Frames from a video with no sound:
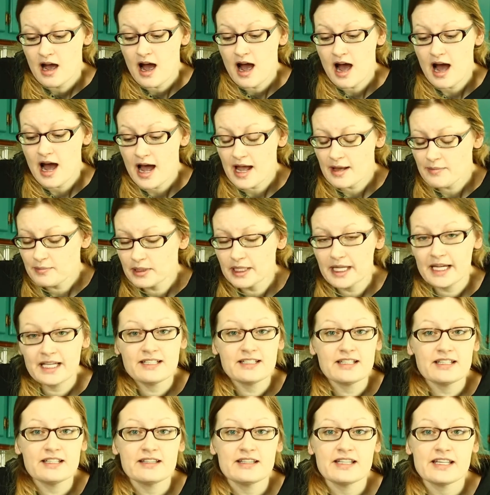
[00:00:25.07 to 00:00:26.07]
I
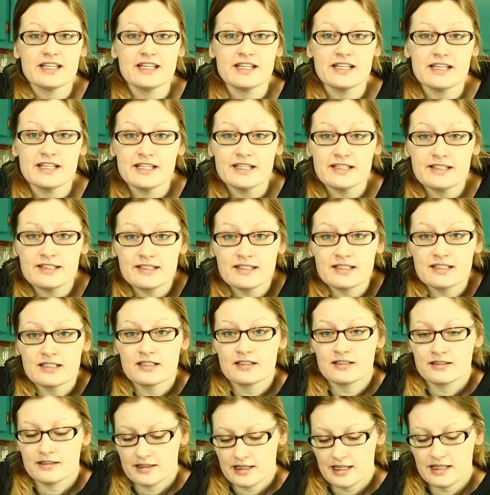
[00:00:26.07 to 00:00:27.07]
planted this
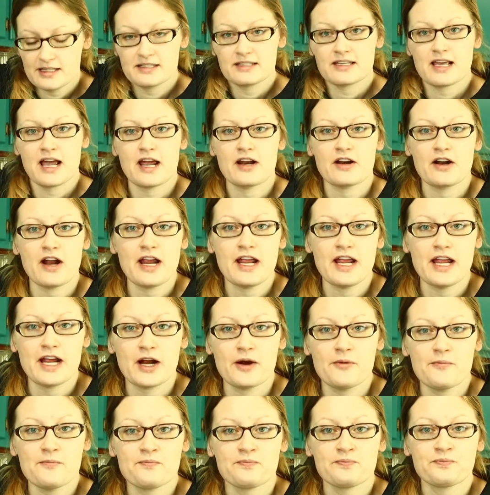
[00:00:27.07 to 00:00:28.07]
side right
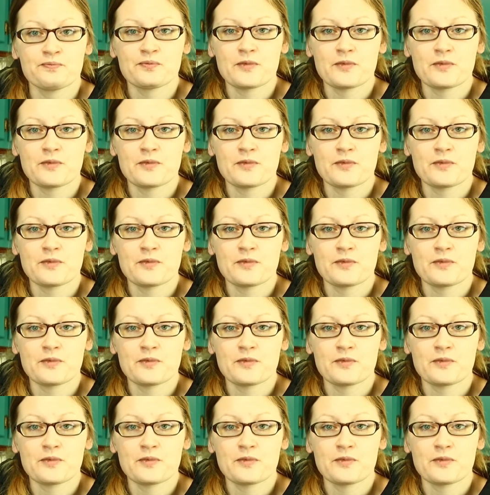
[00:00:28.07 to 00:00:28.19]
here,